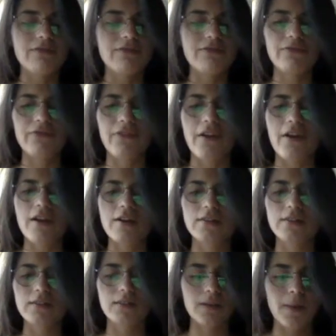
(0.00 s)
in the
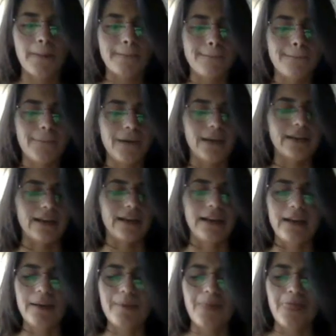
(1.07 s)
first
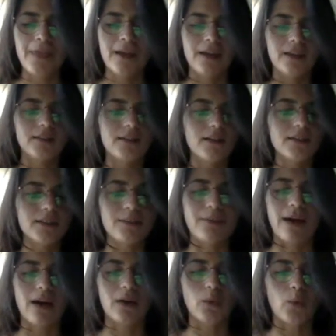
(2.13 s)
body, it talks
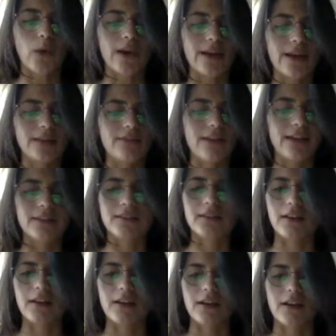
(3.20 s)
about one
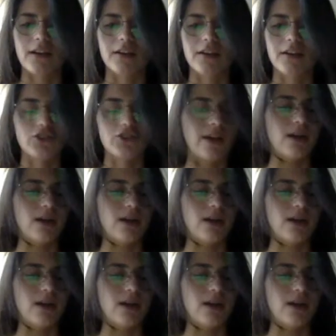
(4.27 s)
advantage